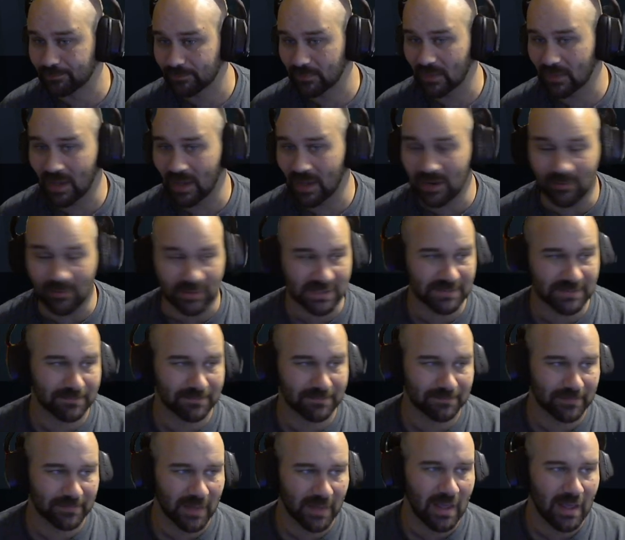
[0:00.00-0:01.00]
Anyways,
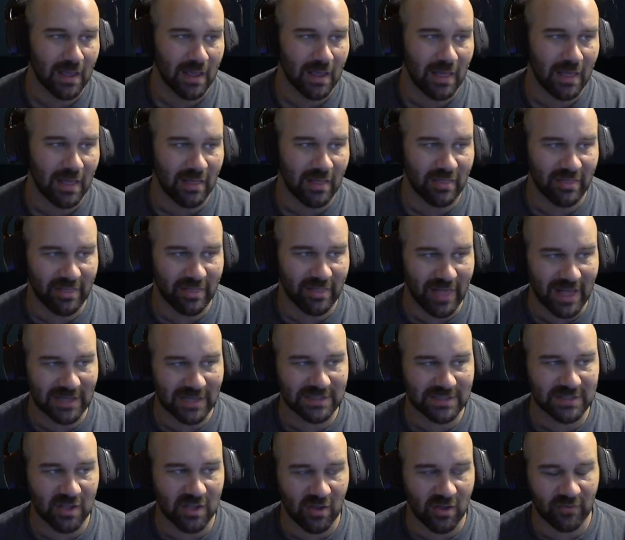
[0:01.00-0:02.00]
that
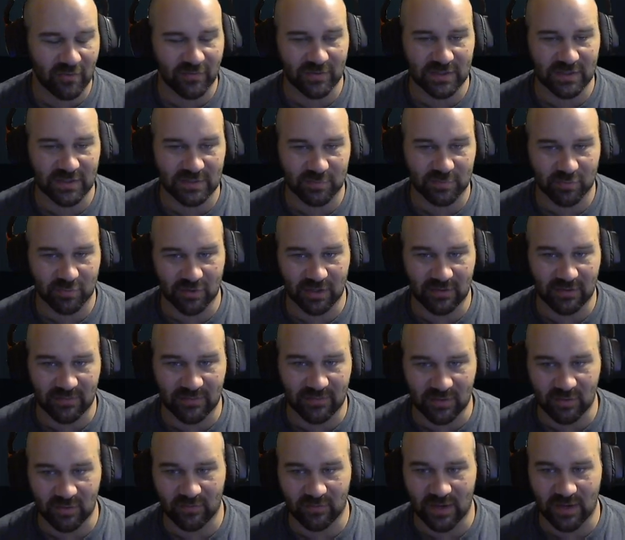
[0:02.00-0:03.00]
is all for this
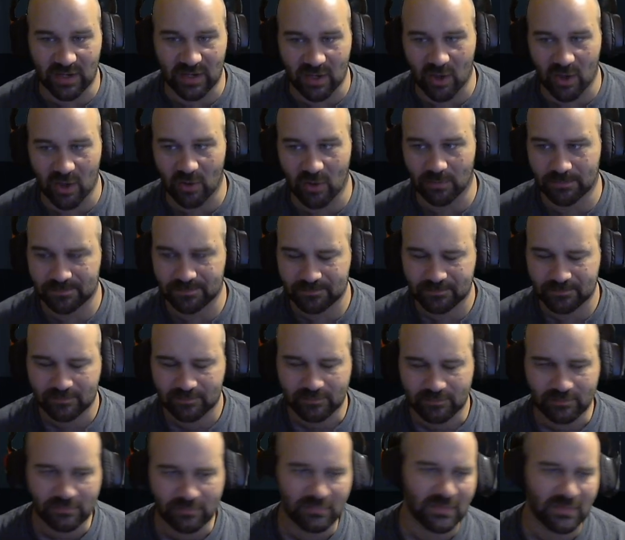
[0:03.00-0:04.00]
preview video.
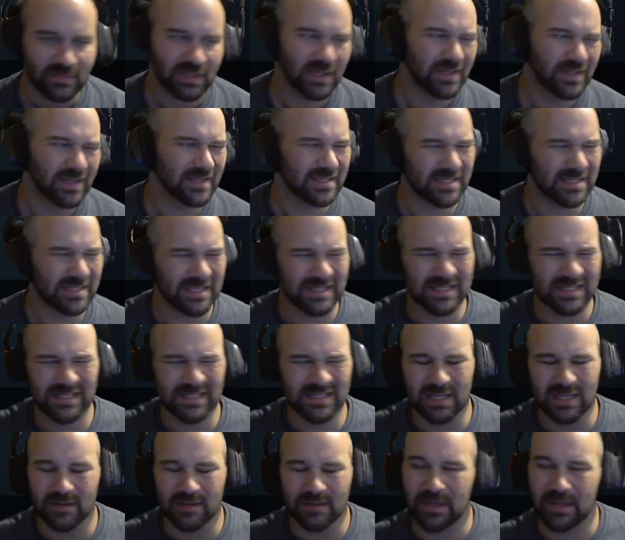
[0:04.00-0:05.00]
The
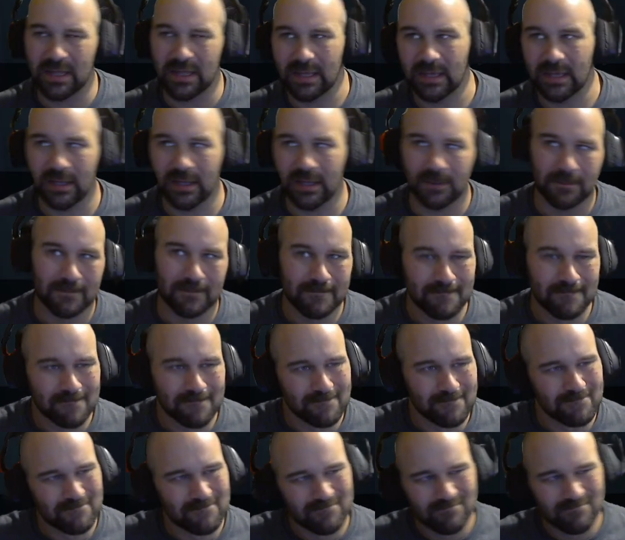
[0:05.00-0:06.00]
season's going to be
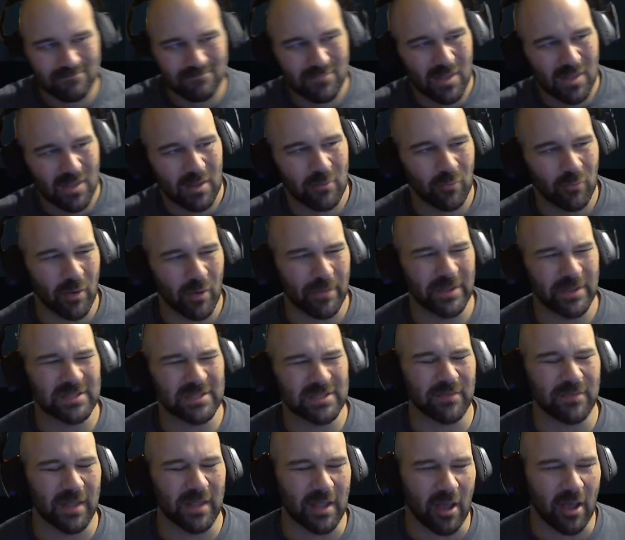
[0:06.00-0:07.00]
probably
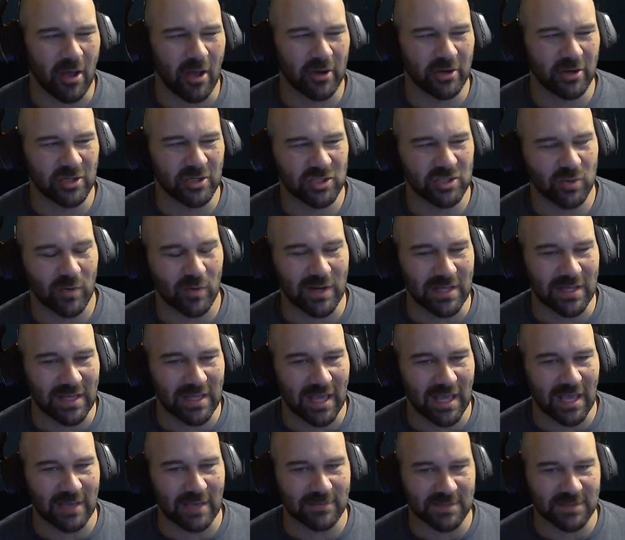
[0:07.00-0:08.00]
something like 120
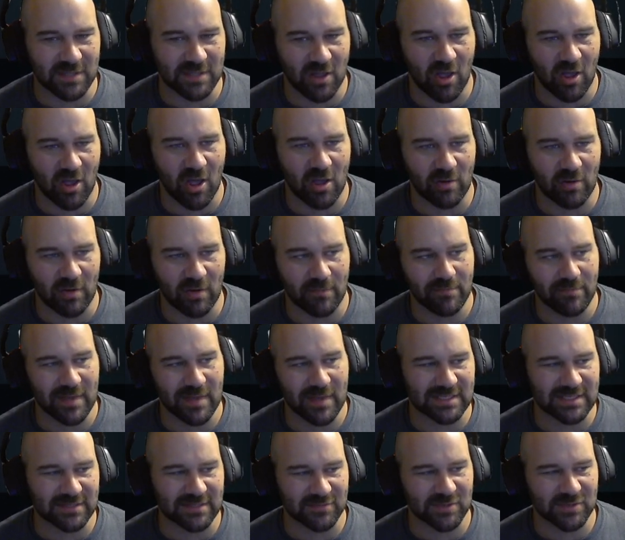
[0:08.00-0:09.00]
games long, a
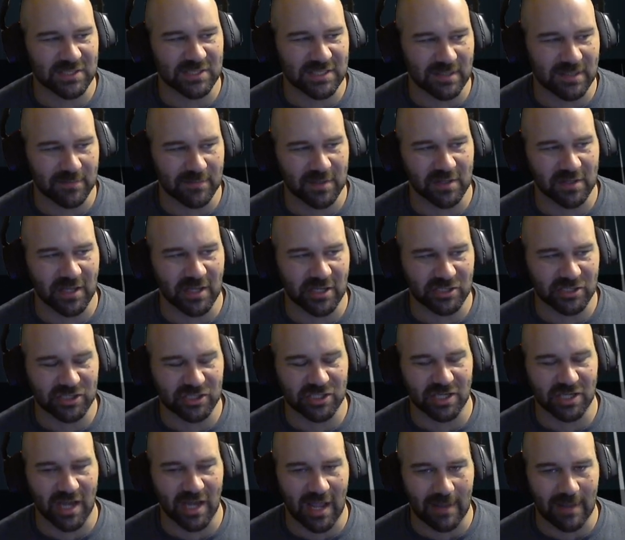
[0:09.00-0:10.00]
mix of
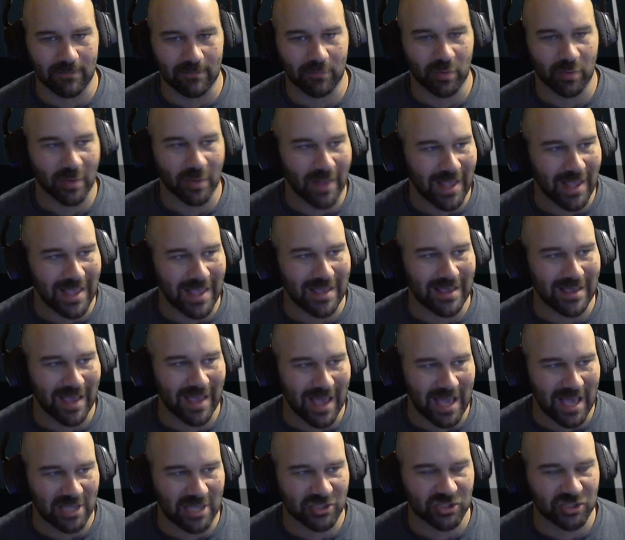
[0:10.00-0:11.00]
simulation and playing
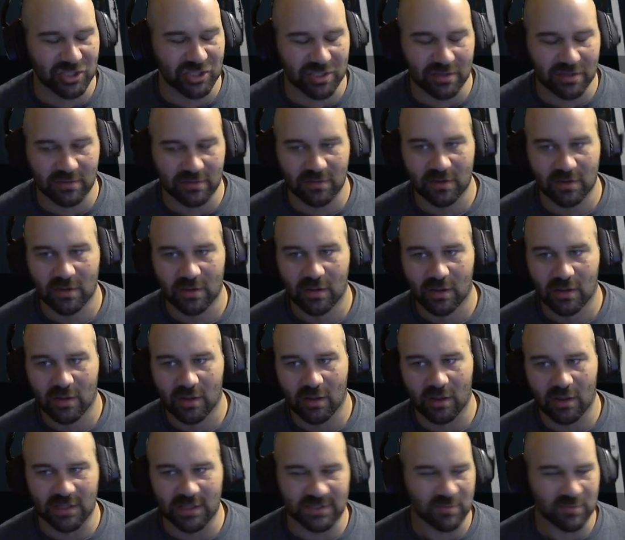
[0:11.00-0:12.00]
action,
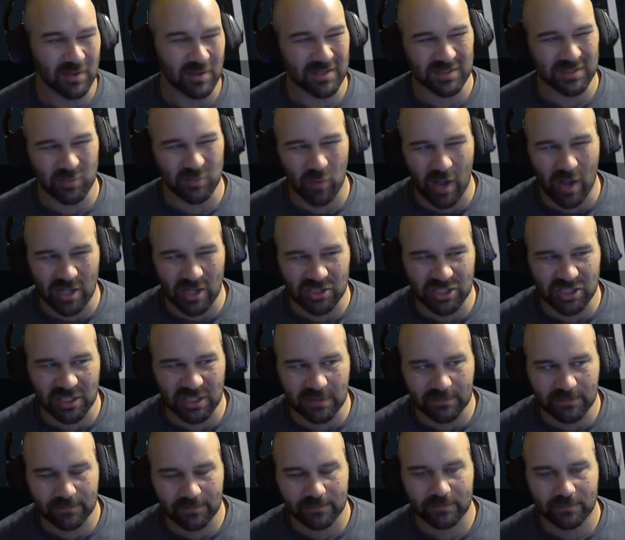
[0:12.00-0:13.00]
as well as
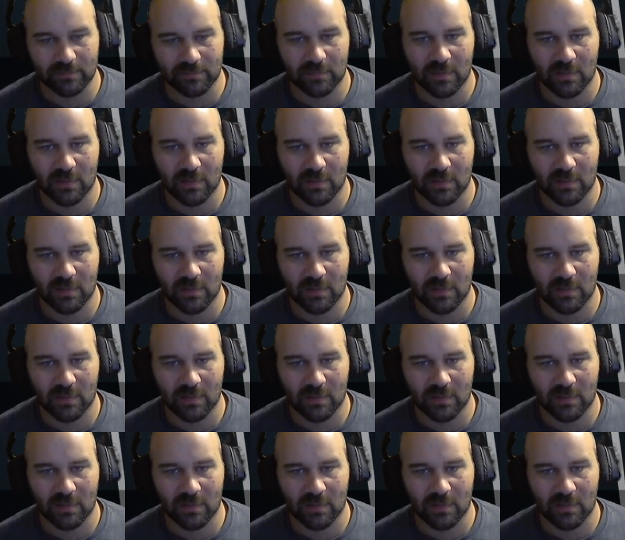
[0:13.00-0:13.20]
watching.